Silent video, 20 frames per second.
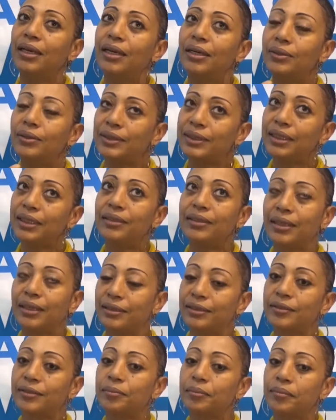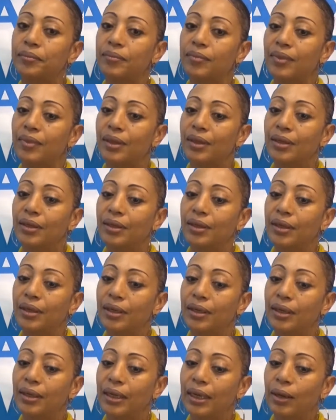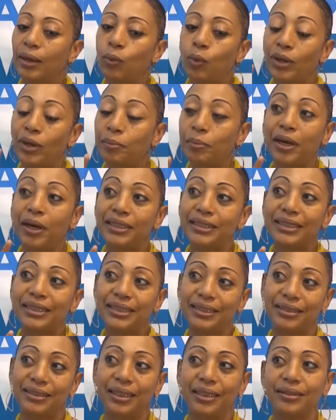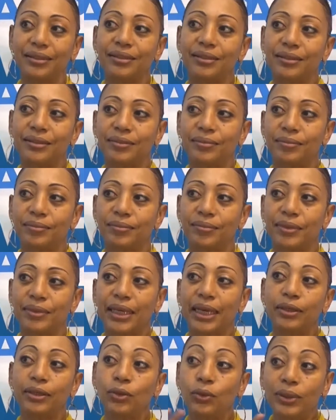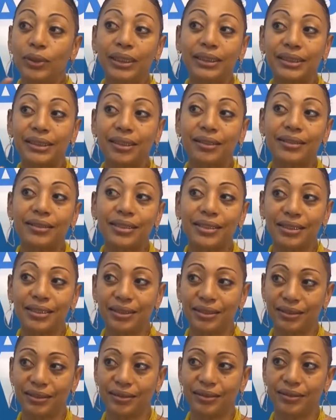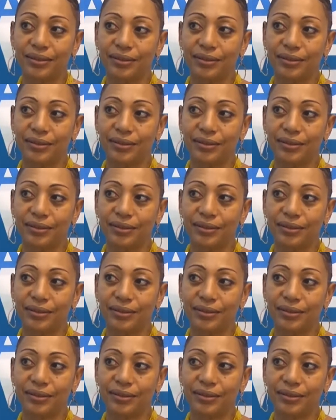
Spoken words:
he's saying that a one-party state can only succeed